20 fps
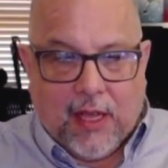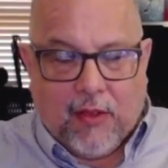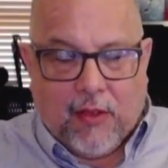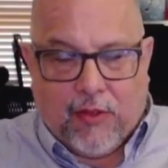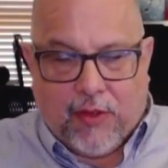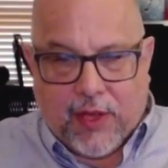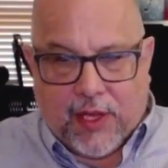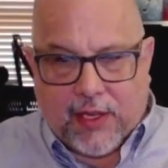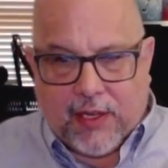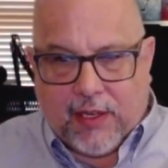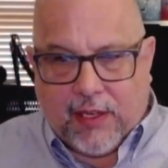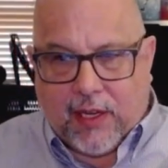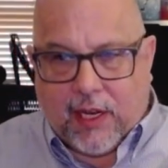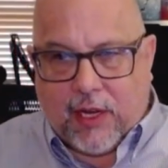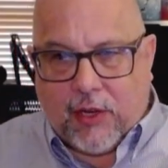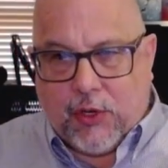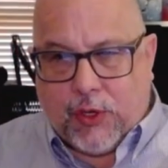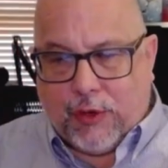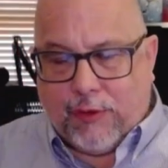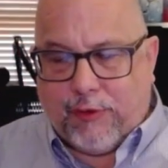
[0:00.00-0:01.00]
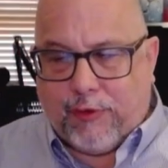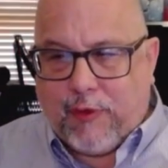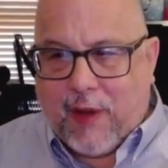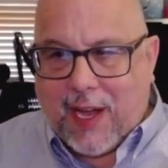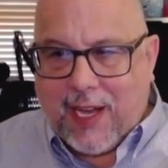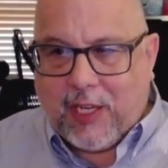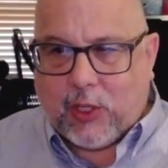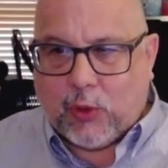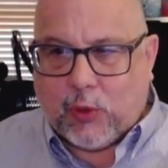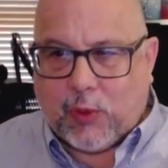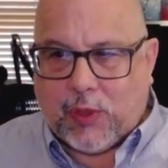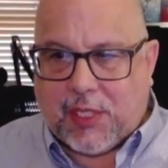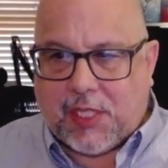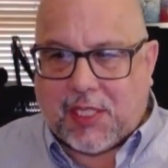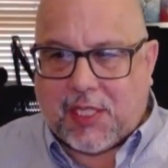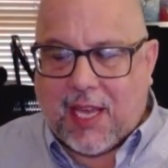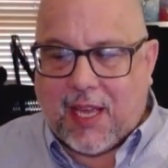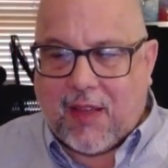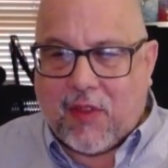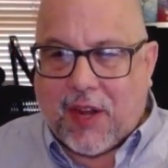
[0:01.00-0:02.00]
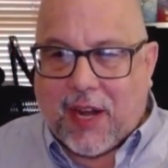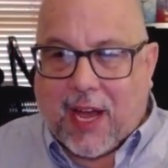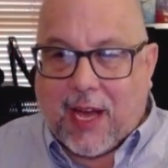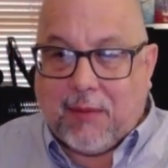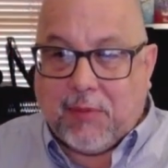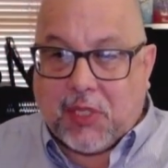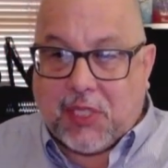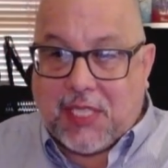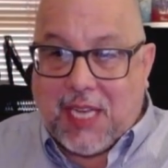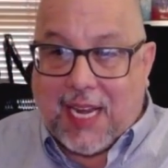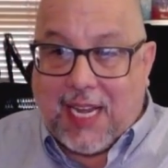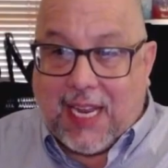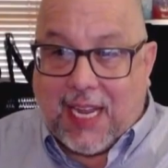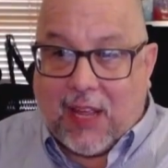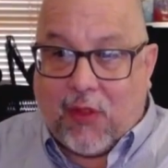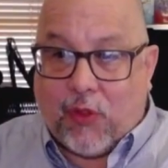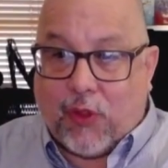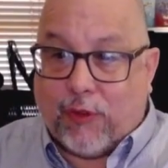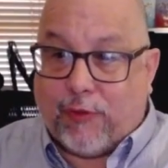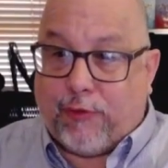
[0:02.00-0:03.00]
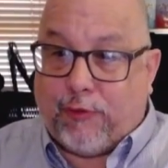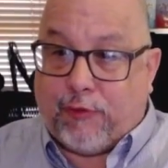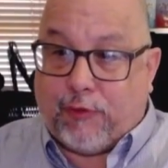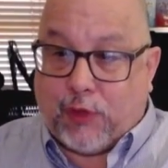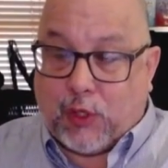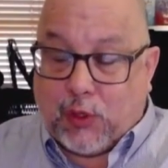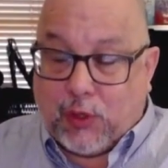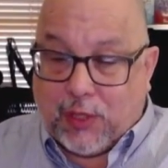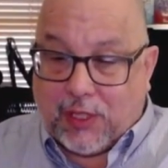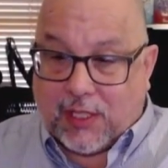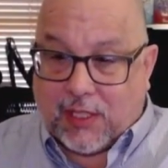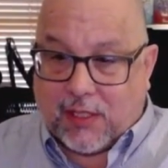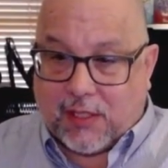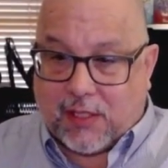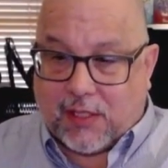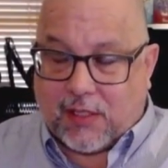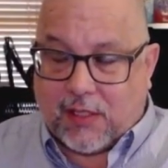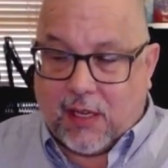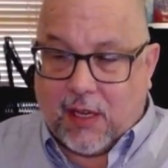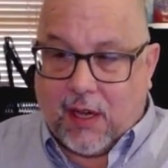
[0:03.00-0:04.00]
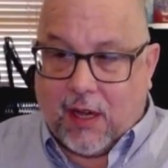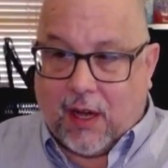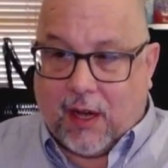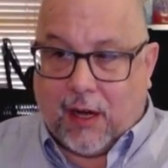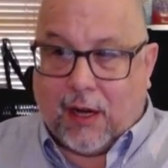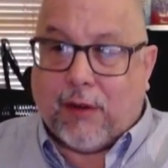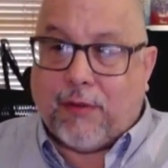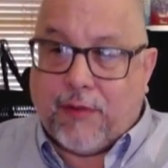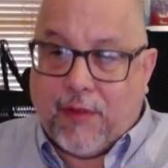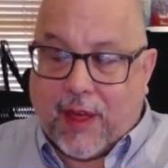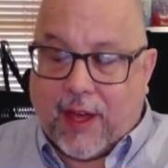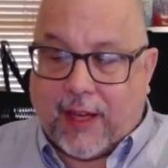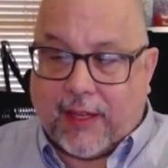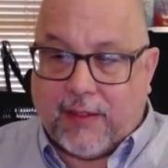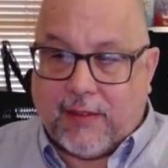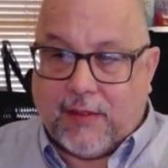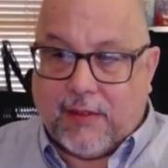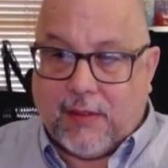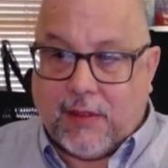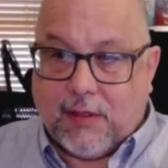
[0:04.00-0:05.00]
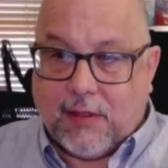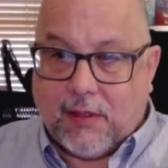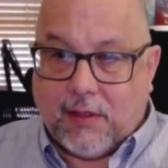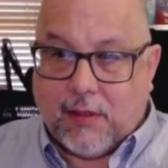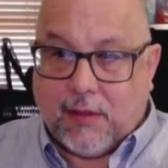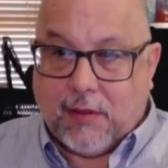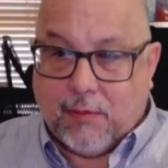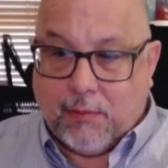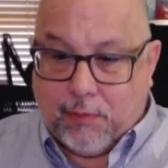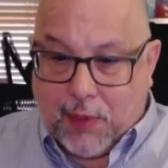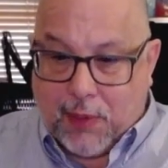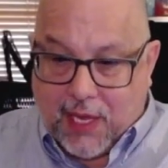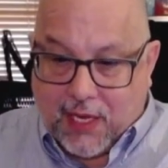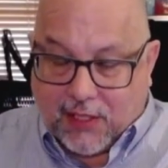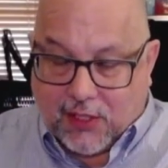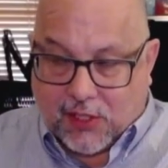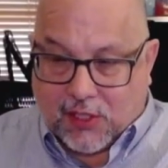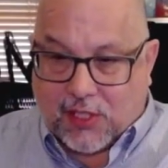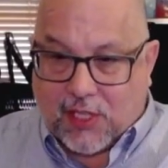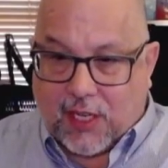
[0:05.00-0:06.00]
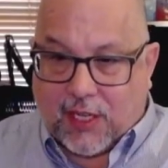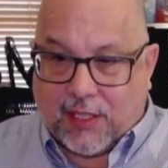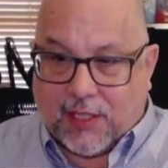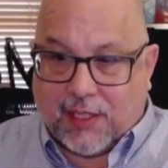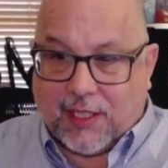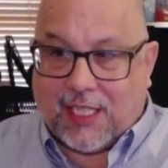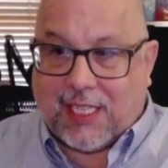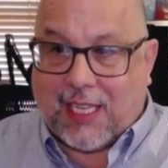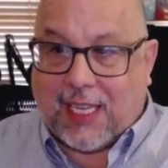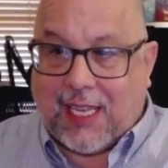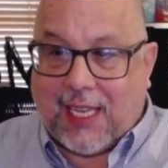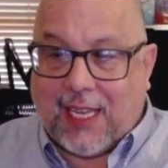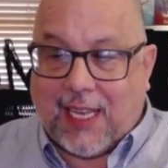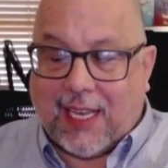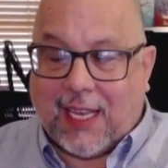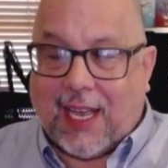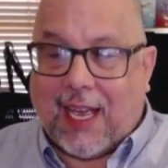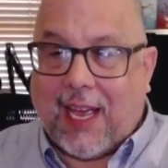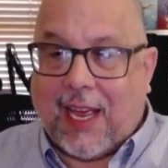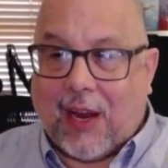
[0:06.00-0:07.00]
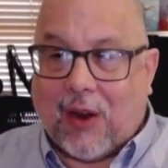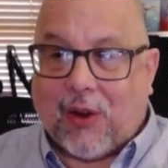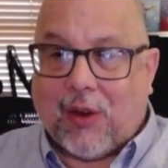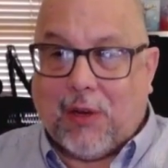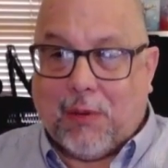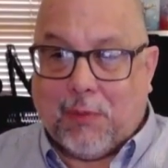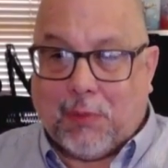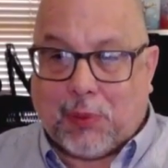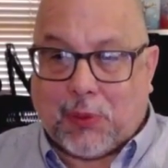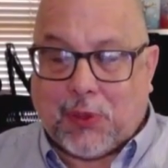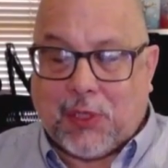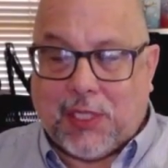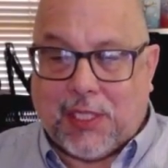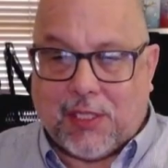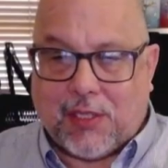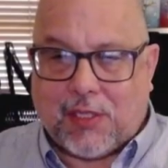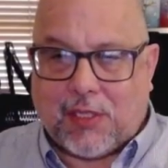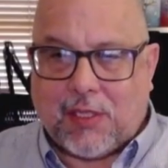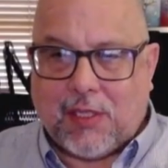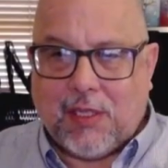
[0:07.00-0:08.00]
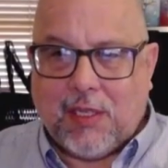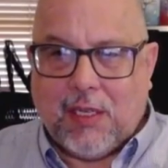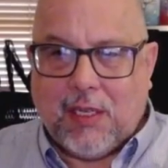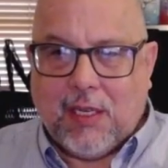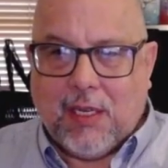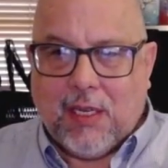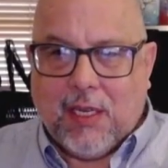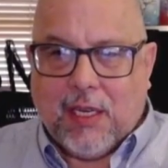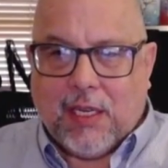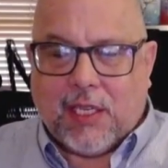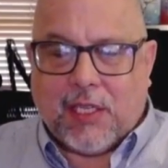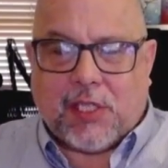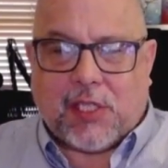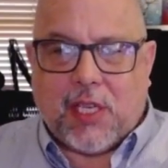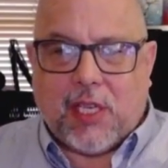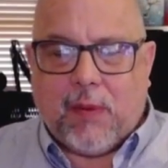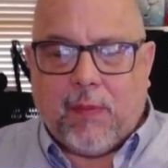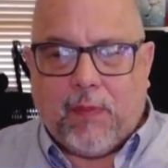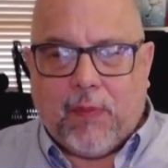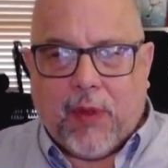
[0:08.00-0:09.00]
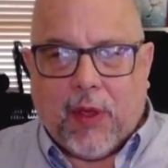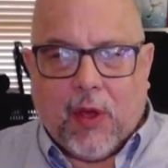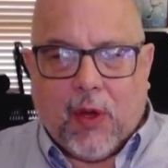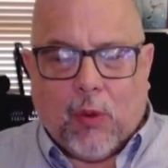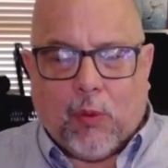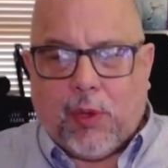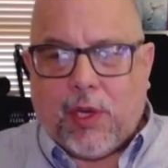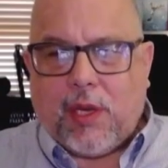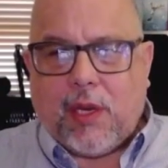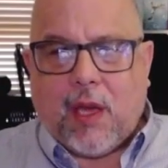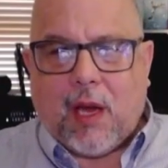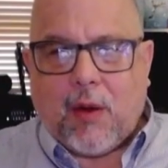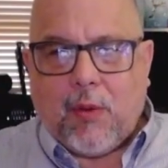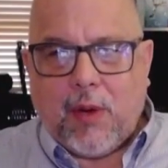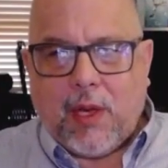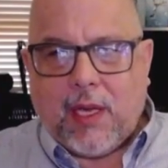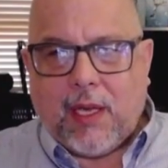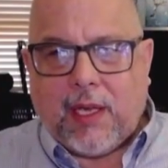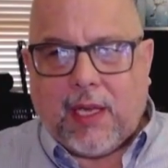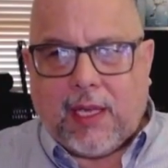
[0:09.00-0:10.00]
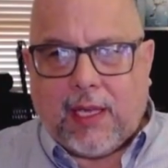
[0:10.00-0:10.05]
then nun final would say that i'm standing in the fullness of that being son, king, heir, and priest. You see, when Yahweh